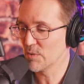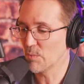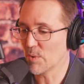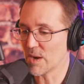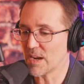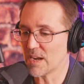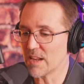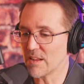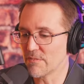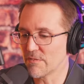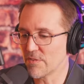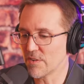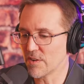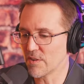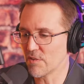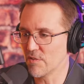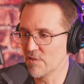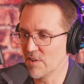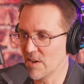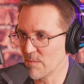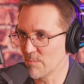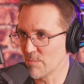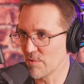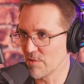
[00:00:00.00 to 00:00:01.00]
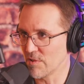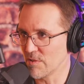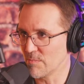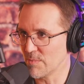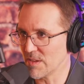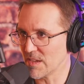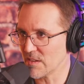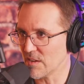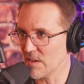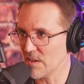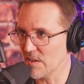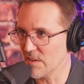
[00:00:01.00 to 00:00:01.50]
Waiting for right. your number to
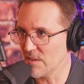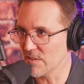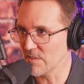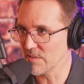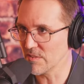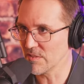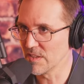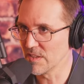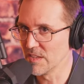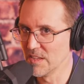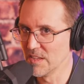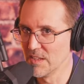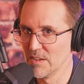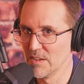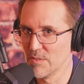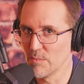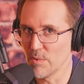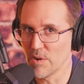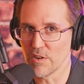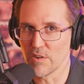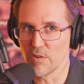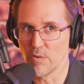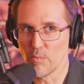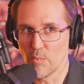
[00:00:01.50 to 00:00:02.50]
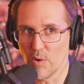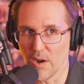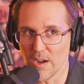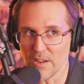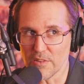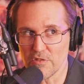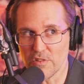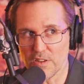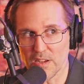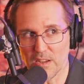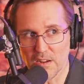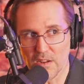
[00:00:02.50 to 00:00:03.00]
be called. Mm-hmm while you're
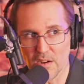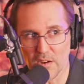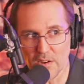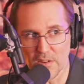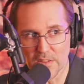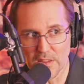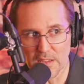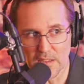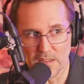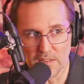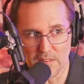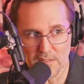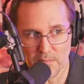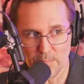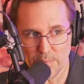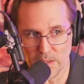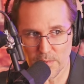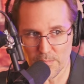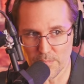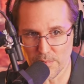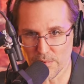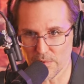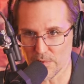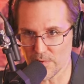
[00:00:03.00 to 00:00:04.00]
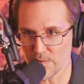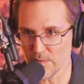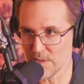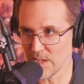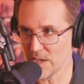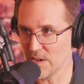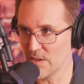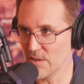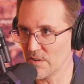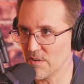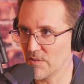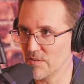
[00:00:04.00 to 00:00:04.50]
watching all these people, you
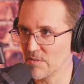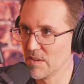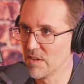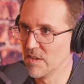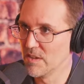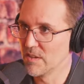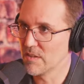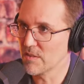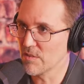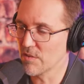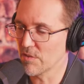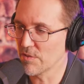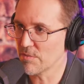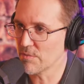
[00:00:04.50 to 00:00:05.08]
know, who have got